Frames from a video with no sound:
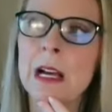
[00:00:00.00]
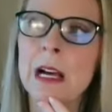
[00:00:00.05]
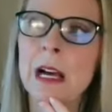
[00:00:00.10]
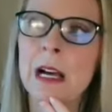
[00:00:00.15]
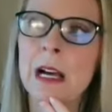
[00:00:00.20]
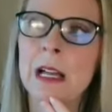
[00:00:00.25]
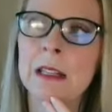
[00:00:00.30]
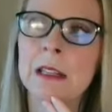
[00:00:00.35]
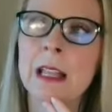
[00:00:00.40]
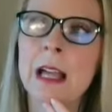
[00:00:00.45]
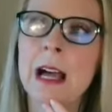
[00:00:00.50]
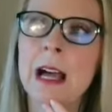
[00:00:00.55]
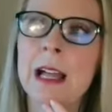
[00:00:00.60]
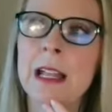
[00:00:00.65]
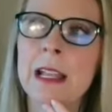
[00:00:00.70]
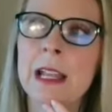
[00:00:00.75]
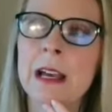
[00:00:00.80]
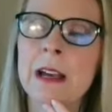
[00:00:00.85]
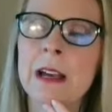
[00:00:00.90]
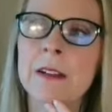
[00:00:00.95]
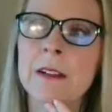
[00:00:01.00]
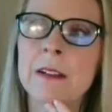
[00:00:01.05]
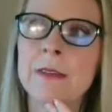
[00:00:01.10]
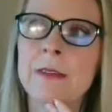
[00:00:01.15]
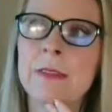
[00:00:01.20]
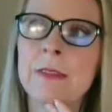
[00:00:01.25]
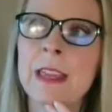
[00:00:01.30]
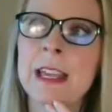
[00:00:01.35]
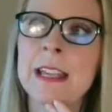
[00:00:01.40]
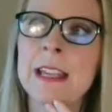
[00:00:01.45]
a lot of
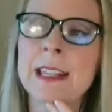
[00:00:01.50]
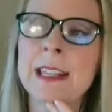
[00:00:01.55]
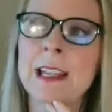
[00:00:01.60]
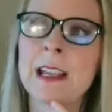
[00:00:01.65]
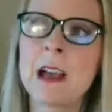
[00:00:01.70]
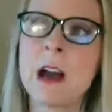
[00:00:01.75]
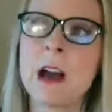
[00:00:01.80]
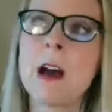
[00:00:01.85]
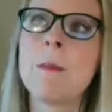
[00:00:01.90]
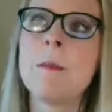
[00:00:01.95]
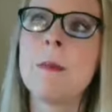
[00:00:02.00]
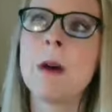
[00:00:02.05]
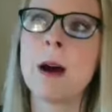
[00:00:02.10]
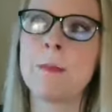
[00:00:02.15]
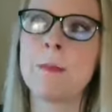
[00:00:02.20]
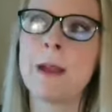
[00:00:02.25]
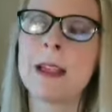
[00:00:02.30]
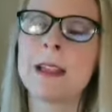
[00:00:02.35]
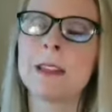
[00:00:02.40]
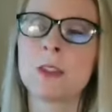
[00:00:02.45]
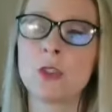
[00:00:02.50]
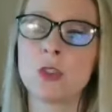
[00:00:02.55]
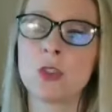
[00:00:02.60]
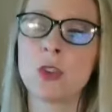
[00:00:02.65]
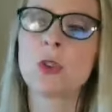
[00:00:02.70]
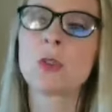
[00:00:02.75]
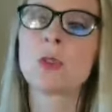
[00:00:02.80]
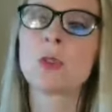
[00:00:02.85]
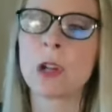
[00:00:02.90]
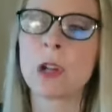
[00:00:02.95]
things that come up as
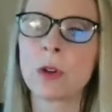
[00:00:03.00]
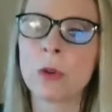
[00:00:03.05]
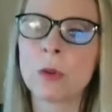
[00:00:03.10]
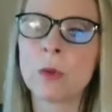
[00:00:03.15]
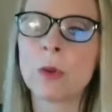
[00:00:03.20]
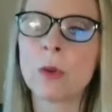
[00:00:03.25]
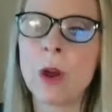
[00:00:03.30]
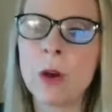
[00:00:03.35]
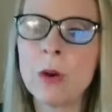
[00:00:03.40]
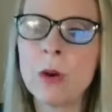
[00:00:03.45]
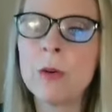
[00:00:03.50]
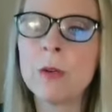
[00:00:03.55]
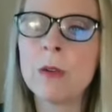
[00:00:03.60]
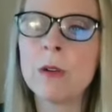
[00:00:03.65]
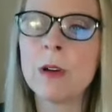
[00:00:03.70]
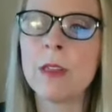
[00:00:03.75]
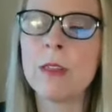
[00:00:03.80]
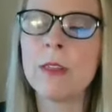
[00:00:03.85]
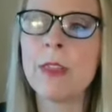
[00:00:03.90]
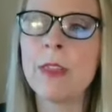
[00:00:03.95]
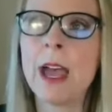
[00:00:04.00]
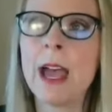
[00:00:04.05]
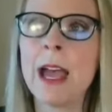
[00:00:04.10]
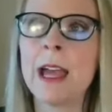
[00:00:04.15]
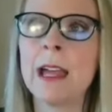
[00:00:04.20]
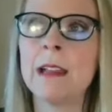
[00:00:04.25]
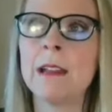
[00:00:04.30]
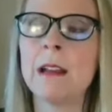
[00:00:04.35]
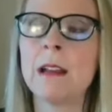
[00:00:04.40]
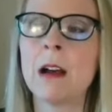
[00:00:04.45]
children grow
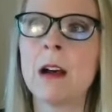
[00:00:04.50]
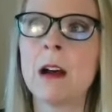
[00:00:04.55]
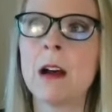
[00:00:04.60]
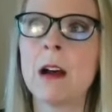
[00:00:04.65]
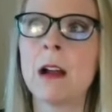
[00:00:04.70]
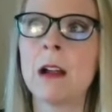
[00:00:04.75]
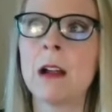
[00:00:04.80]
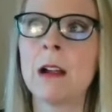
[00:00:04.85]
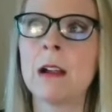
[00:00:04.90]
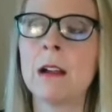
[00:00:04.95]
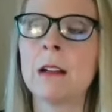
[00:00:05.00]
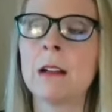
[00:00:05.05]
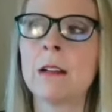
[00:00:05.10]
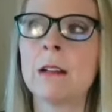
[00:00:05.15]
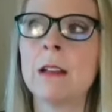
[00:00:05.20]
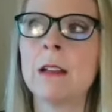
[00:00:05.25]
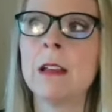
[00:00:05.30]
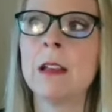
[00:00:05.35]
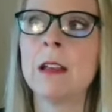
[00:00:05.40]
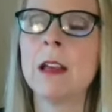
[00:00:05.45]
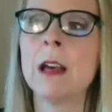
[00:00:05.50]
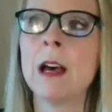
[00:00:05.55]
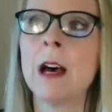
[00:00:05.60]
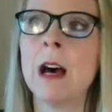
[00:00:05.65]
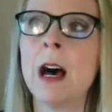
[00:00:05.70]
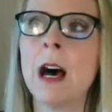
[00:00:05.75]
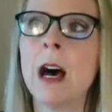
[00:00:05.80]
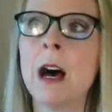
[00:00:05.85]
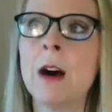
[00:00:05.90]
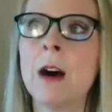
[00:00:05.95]
that are,
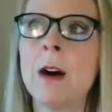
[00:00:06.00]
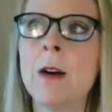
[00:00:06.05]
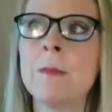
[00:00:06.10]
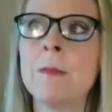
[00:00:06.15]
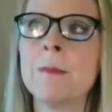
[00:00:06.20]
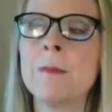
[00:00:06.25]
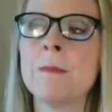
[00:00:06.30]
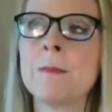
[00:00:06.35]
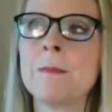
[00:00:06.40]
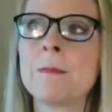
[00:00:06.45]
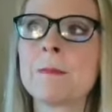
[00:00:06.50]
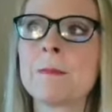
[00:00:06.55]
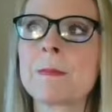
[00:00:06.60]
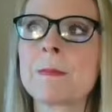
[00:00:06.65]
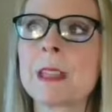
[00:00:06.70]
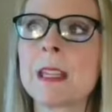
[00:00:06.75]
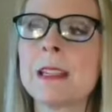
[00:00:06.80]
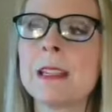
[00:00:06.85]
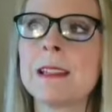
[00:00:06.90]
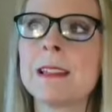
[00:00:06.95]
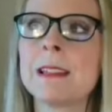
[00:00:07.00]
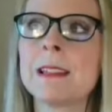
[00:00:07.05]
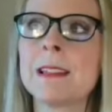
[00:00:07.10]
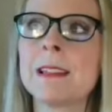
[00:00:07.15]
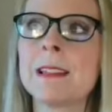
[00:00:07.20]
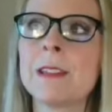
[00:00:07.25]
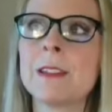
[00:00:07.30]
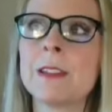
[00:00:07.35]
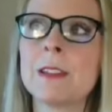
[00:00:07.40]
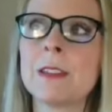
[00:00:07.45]
that
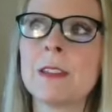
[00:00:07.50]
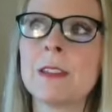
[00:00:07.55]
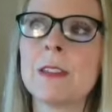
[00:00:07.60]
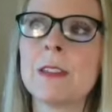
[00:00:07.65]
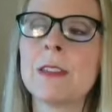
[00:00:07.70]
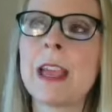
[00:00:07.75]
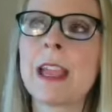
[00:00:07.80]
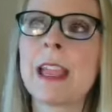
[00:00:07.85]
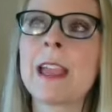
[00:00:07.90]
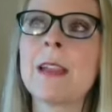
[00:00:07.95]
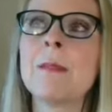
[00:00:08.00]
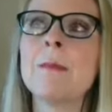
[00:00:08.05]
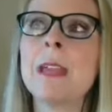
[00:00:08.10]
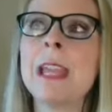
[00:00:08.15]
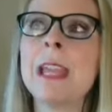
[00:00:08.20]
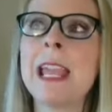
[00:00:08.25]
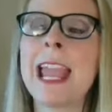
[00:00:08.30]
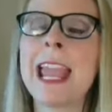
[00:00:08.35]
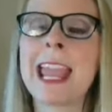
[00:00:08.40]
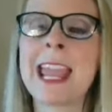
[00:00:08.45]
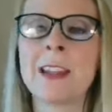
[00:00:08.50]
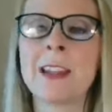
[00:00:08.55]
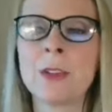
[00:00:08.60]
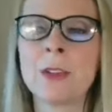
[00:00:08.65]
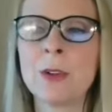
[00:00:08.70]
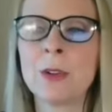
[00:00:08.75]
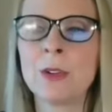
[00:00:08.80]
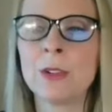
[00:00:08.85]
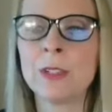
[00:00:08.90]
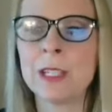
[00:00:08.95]
can be
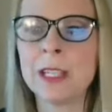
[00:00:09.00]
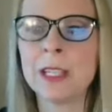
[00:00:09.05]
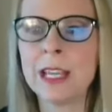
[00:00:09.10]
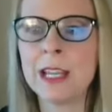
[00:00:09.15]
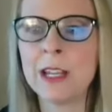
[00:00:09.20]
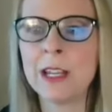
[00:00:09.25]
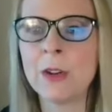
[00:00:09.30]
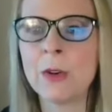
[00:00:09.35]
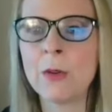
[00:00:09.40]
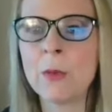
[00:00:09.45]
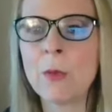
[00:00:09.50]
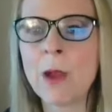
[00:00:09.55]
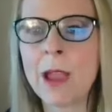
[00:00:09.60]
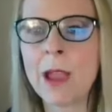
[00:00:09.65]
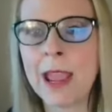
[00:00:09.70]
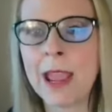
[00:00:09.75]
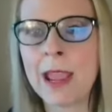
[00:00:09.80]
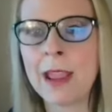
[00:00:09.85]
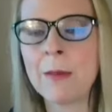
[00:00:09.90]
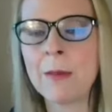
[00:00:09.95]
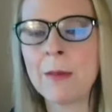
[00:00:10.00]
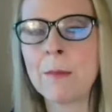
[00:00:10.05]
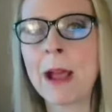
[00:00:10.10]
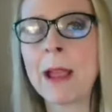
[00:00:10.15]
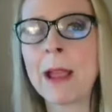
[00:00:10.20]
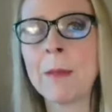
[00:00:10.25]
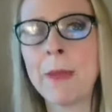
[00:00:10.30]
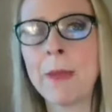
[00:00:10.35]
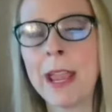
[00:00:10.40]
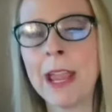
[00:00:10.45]
handled in a way
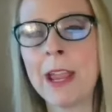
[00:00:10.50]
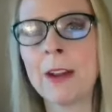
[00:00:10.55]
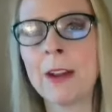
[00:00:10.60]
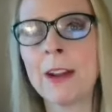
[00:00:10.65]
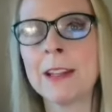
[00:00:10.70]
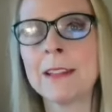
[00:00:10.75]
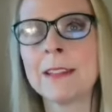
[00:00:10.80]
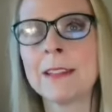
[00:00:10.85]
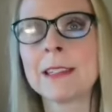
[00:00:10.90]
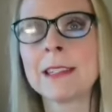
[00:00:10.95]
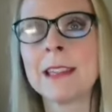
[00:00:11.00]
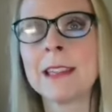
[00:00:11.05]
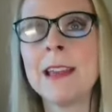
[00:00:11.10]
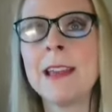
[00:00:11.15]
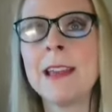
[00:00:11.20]
by parents